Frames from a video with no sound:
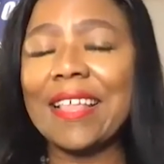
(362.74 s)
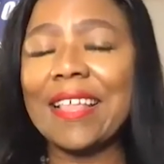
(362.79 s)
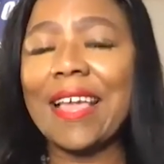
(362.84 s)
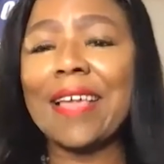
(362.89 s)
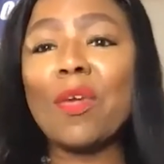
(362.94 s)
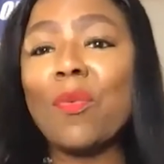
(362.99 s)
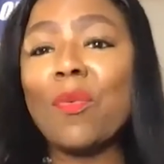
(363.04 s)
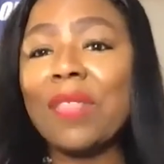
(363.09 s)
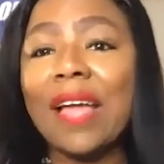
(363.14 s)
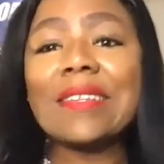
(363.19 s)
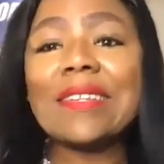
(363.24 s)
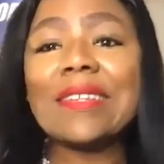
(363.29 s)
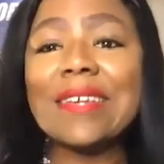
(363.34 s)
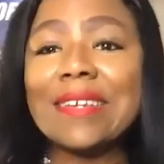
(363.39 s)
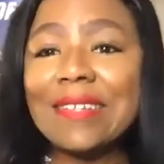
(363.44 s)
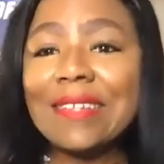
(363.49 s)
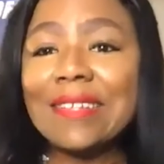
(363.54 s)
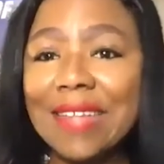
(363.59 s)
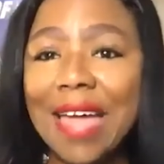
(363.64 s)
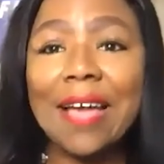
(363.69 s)
Thank you. That's
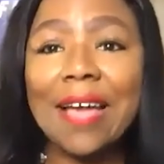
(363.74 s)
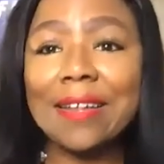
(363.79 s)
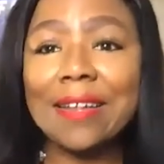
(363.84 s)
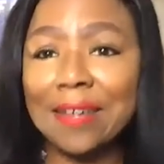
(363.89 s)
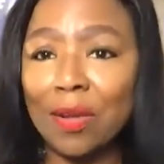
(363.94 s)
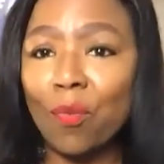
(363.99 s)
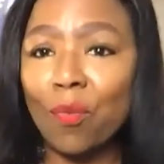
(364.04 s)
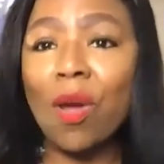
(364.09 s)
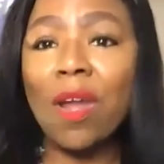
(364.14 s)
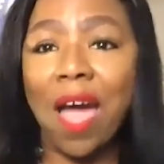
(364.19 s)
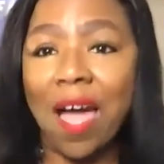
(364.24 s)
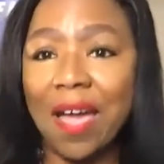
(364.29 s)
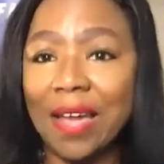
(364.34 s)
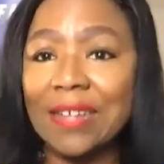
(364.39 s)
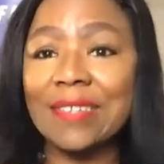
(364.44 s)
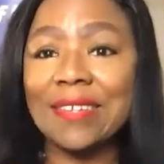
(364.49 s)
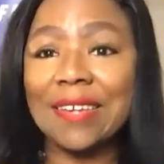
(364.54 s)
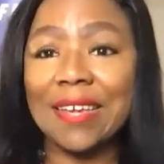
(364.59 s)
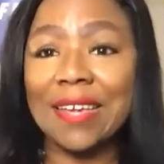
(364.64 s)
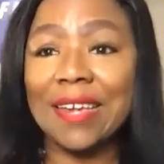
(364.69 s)
exactly what
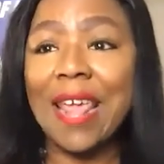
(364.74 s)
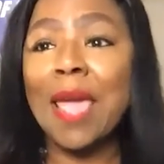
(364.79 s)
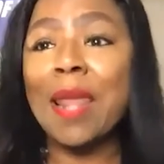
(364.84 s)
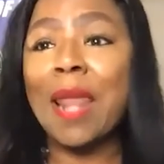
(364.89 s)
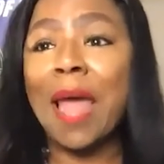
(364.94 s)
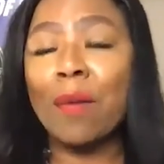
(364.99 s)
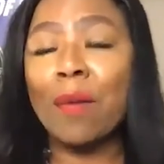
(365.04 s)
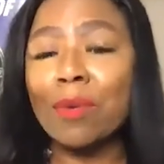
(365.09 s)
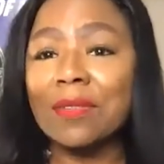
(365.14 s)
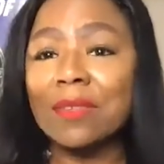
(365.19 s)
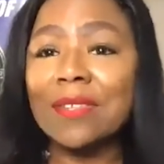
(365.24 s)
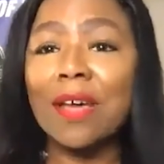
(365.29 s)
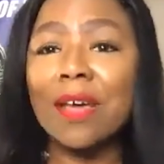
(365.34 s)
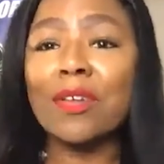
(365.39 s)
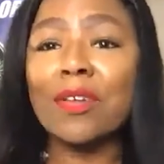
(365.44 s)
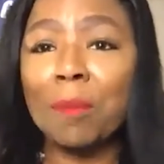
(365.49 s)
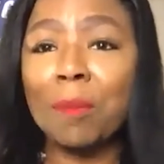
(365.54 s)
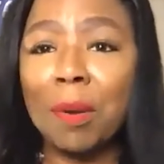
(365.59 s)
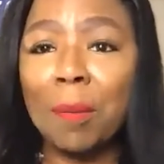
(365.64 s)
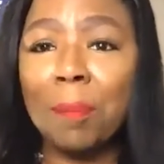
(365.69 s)
I did. And I will
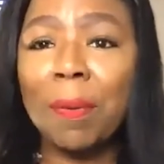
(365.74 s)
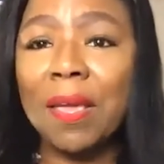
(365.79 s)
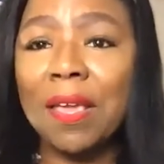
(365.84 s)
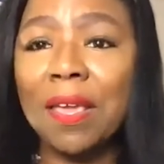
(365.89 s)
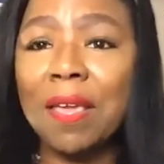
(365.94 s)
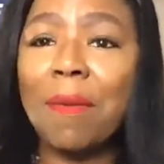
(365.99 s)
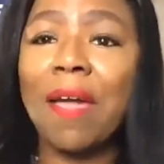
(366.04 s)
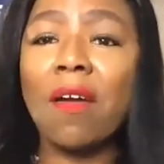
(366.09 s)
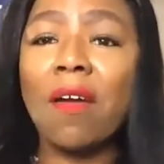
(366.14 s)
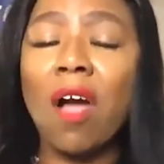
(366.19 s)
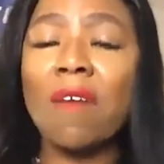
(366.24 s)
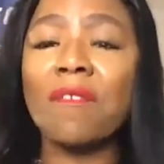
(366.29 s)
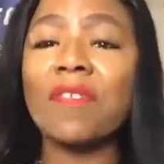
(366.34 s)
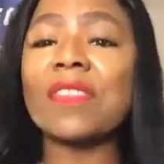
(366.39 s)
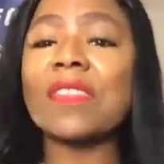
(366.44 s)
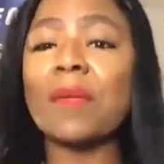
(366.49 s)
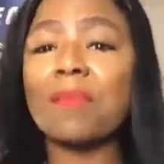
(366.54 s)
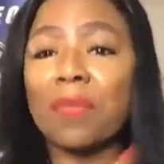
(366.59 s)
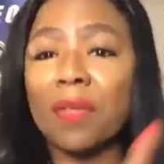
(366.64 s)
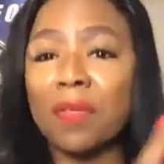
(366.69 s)
tell you, I'm going to piggyback off
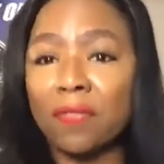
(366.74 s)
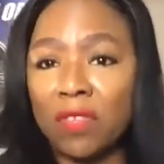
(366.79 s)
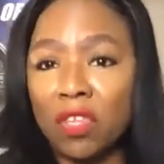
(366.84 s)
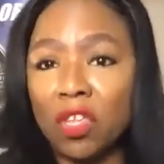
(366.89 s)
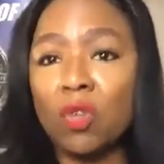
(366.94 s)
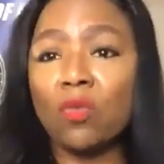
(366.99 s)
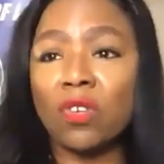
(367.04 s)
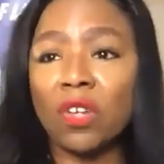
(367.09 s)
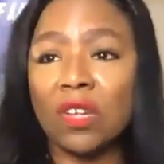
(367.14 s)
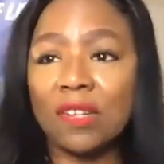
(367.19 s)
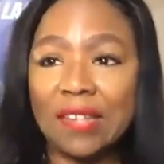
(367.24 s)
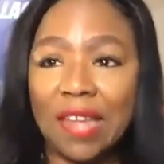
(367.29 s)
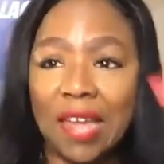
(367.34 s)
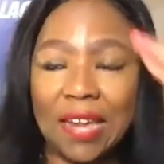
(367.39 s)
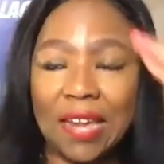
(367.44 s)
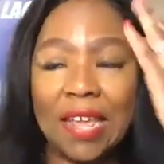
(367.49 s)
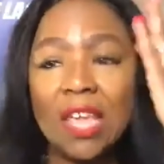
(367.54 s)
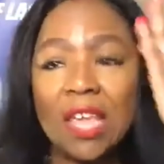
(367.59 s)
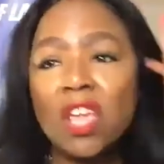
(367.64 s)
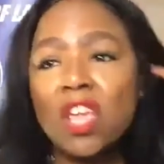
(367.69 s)
of something you just
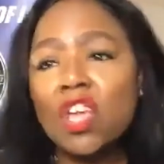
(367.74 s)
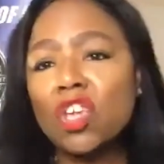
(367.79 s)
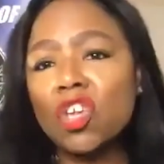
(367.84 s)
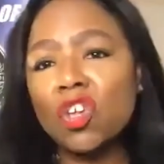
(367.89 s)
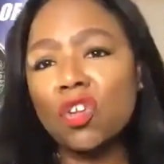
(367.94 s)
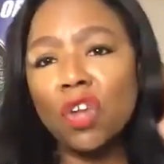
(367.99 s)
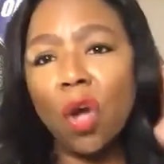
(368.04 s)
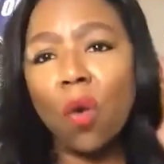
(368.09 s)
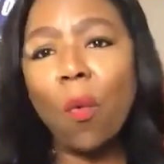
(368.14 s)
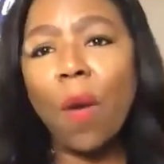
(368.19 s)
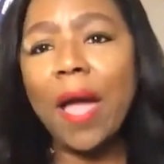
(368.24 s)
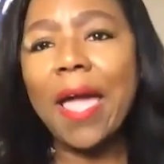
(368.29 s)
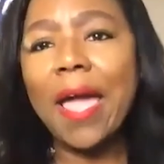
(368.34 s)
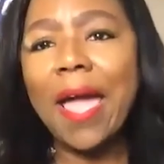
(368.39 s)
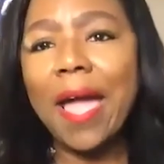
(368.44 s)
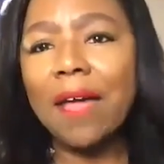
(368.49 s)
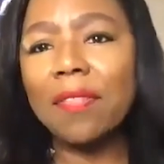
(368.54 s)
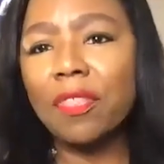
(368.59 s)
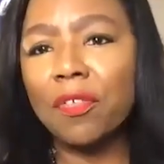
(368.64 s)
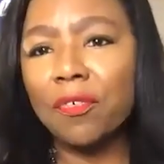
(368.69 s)
said. You know why I
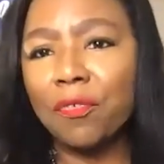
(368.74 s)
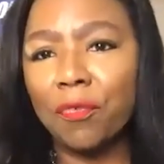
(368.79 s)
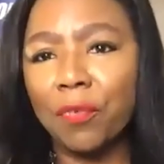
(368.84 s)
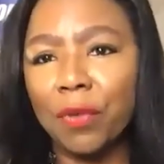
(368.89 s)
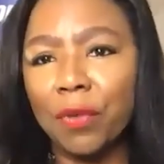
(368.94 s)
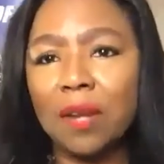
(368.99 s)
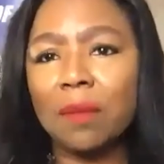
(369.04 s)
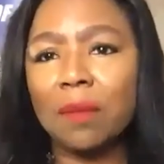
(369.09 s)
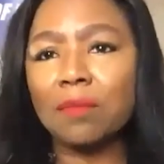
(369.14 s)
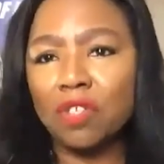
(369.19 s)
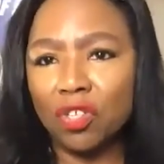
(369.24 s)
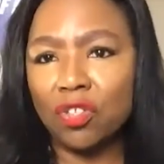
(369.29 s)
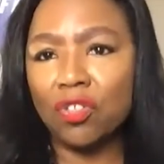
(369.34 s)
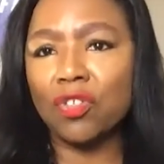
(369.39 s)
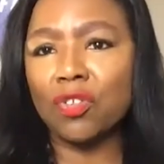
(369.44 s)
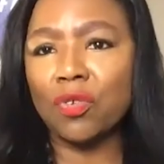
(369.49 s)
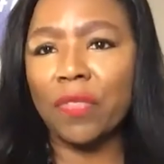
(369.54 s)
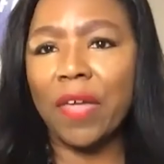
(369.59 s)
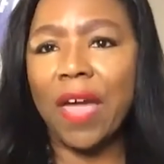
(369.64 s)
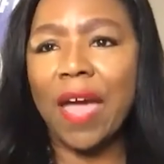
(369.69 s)
have the freedom to
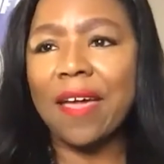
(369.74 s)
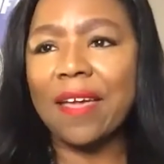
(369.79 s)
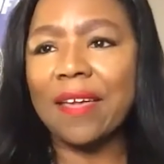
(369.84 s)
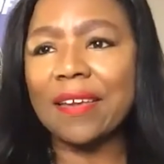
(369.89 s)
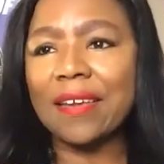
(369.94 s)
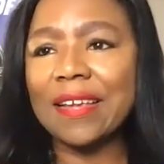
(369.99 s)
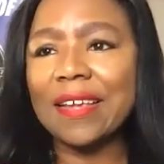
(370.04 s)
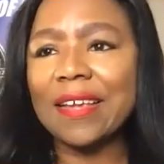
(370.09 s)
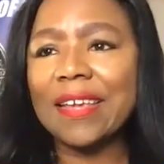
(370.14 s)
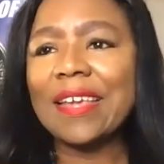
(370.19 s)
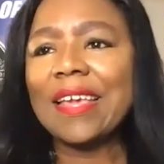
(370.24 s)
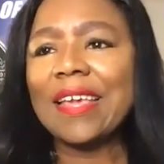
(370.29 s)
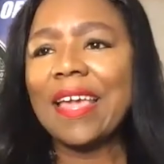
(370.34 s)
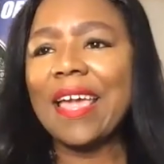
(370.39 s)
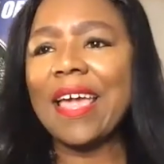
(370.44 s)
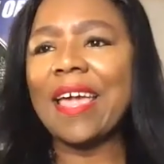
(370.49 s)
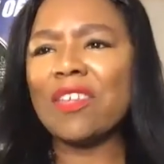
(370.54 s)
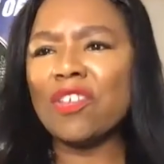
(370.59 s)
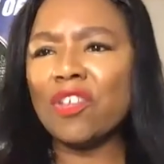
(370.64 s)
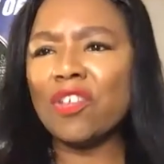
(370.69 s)
do that?
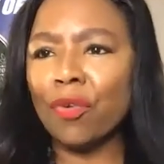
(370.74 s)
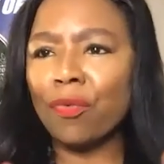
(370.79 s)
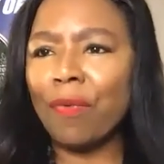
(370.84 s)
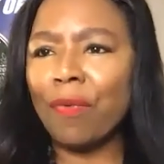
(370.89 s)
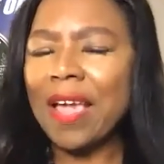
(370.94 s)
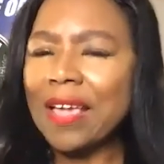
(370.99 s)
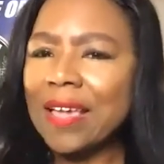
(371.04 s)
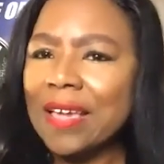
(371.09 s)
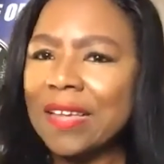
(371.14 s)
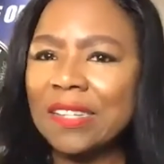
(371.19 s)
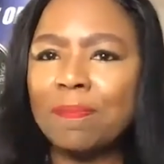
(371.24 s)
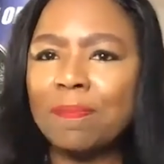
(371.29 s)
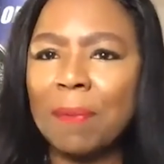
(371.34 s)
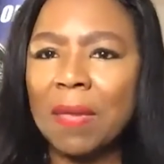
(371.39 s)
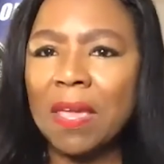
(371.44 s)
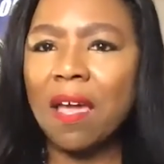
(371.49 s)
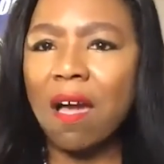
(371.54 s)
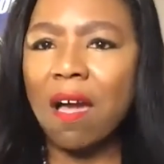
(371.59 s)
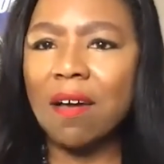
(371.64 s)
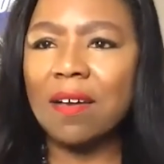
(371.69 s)
And you're right. It's
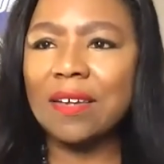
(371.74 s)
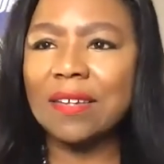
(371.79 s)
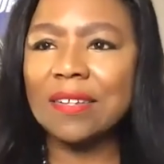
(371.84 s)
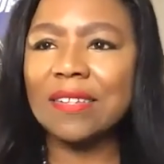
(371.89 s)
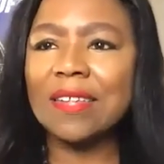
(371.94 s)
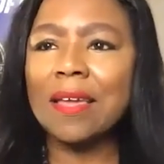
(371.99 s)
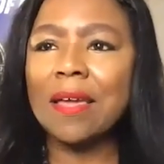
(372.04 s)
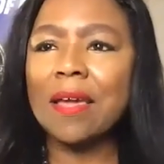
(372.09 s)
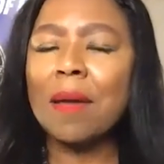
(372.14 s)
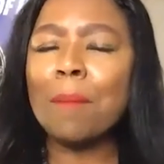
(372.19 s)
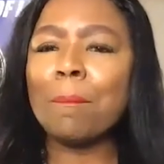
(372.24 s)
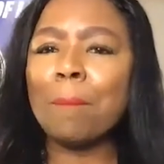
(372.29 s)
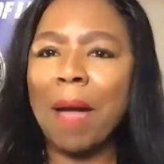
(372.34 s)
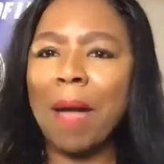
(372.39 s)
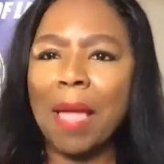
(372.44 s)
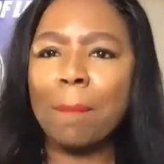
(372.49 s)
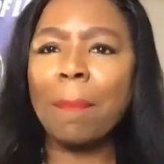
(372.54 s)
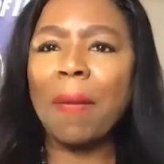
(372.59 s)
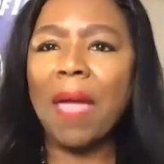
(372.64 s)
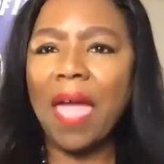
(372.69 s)
because
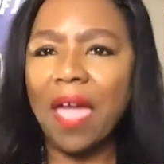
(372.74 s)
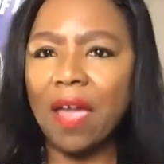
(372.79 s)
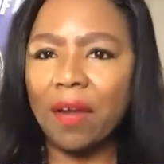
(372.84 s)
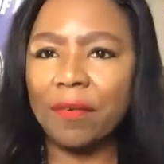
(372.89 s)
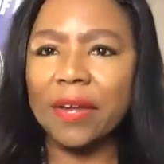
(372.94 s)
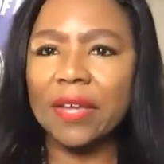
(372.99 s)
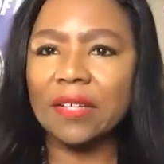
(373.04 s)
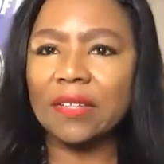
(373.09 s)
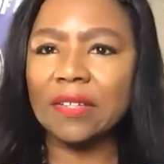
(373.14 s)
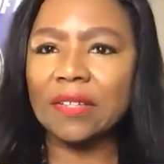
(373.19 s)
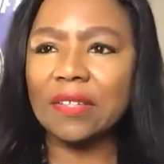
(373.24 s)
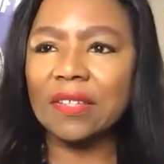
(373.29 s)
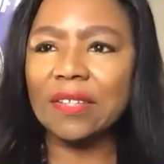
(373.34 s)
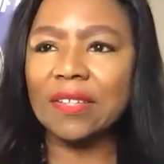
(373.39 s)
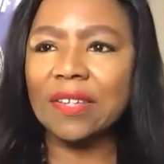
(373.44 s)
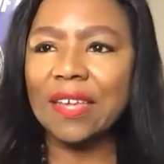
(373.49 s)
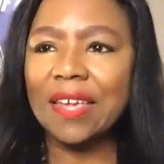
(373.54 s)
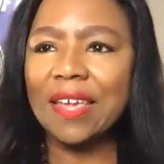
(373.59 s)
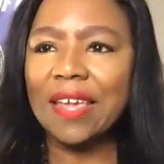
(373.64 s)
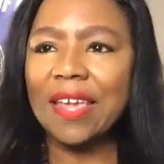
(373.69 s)
my
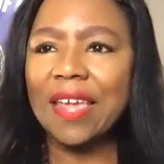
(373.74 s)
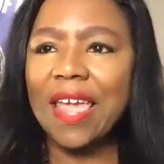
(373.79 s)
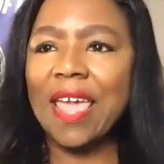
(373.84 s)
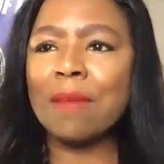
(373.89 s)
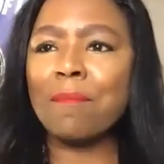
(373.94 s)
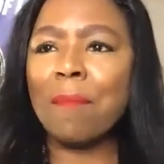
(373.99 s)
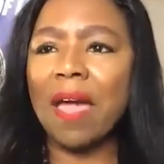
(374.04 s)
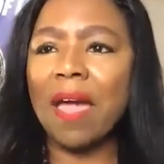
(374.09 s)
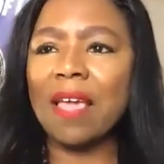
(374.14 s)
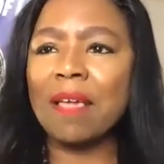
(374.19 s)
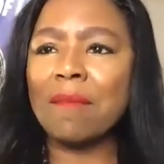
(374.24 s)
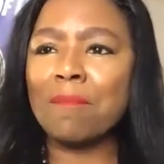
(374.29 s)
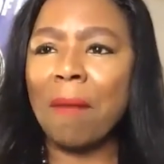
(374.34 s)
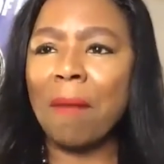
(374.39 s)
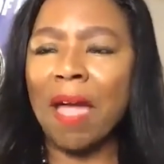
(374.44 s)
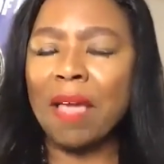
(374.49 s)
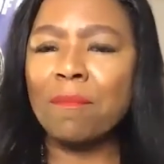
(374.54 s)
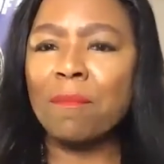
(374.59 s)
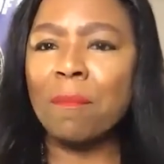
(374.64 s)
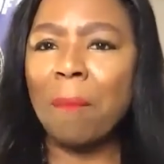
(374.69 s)
parents and my
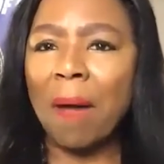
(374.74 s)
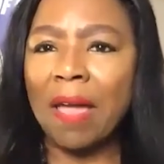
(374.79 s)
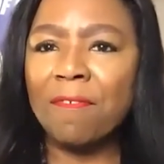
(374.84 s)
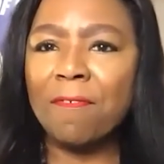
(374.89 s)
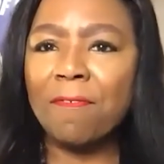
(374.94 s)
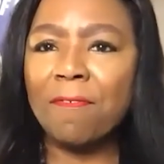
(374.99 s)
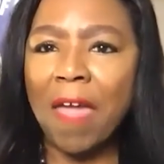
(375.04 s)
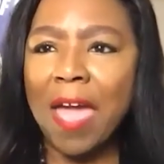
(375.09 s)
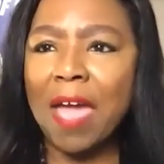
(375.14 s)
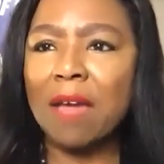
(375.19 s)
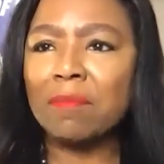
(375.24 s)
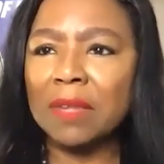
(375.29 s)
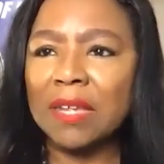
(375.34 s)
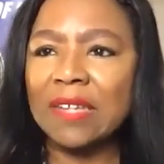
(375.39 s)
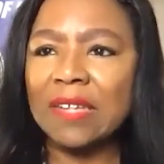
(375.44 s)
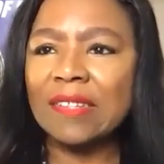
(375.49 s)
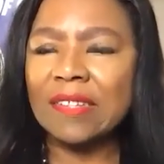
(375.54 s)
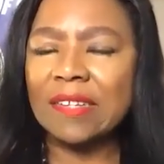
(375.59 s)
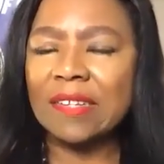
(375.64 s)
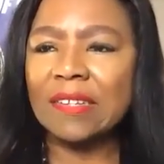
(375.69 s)
my my
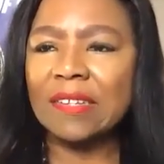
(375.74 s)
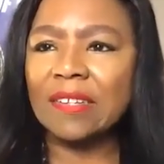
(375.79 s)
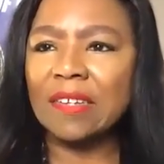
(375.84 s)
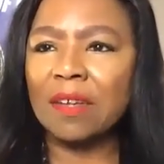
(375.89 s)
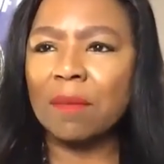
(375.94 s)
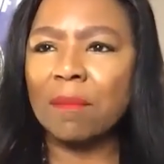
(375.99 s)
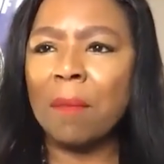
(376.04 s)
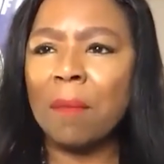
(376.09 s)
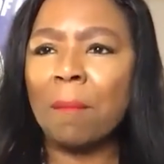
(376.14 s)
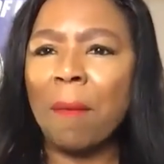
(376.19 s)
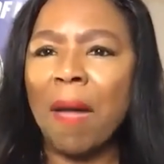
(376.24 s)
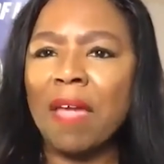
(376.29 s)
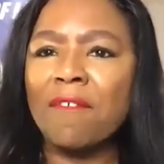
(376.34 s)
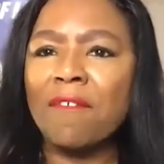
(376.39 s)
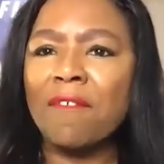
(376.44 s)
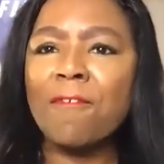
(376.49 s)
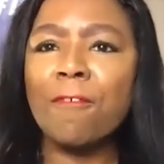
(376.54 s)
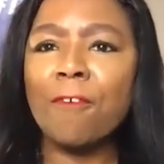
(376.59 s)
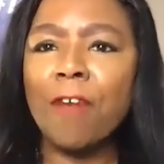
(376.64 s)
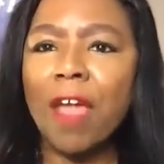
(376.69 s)
family system and my
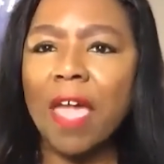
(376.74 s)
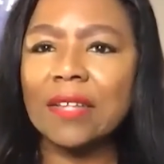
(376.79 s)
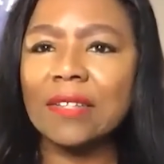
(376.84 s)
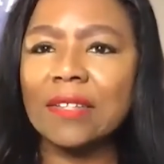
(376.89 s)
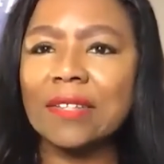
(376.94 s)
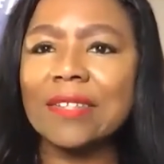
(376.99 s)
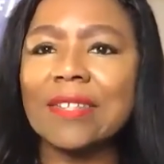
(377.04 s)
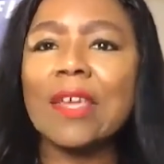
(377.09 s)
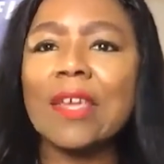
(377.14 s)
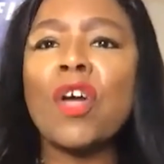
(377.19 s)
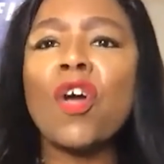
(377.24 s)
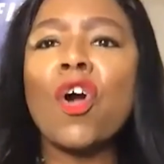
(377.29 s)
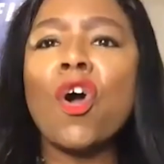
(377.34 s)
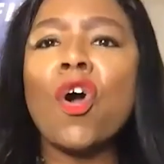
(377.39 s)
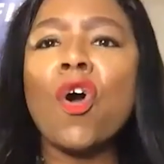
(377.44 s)
friends,